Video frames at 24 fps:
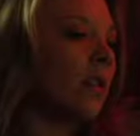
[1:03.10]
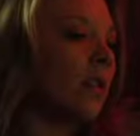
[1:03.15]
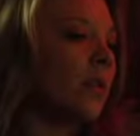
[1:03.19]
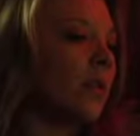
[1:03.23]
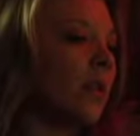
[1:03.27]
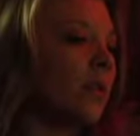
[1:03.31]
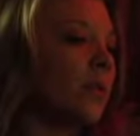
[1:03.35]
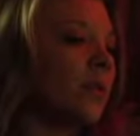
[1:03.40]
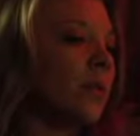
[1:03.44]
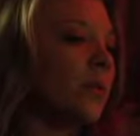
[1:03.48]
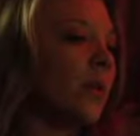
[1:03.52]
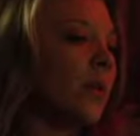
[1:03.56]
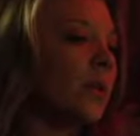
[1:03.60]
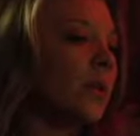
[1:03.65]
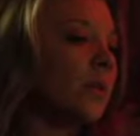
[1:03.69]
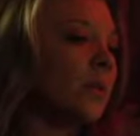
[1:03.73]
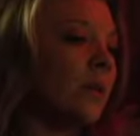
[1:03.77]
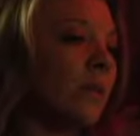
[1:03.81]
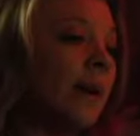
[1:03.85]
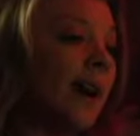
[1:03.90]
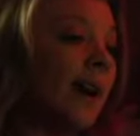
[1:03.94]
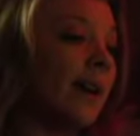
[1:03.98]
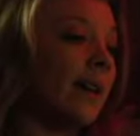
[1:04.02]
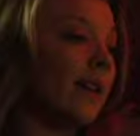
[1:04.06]
They were supposed to be
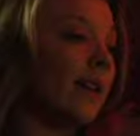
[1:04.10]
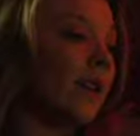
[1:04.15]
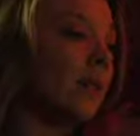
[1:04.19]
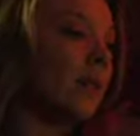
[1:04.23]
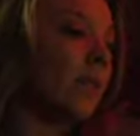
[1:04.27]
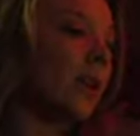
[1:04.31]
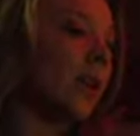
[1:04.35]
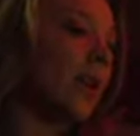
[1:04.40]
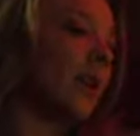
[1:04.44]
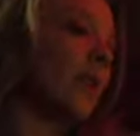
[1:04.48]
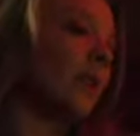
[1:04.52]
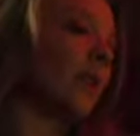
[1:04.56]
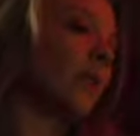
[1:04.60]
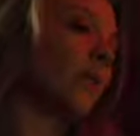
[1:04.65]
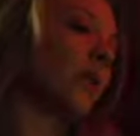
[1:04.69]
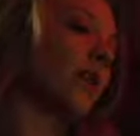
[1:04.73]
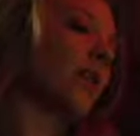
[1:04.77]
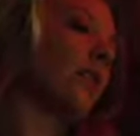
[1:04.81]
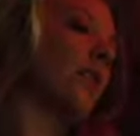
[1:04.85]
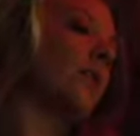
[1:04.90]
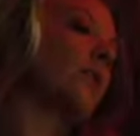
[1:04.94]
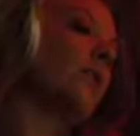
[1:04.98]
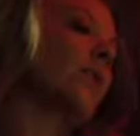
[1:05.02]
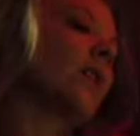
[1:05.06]
back any minute.
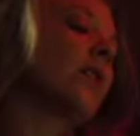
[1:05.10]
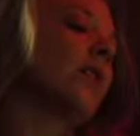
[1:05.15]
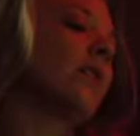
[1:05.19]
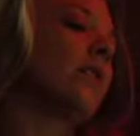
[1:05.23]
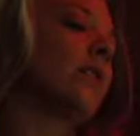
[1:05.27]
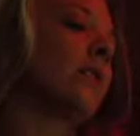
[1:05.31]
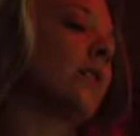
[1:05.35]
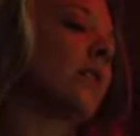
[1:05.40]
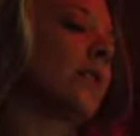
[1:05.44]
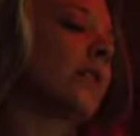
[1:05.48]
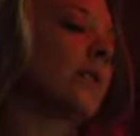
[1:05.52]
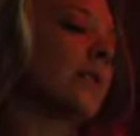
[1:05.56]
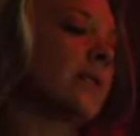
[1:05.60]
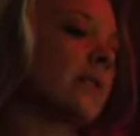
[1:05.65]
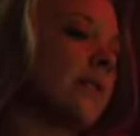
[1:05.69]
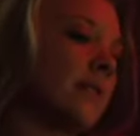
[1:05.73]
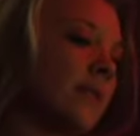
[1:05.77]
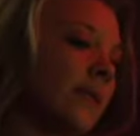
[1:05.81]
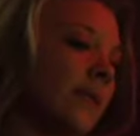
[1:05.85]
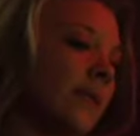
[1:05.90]
We, we heard this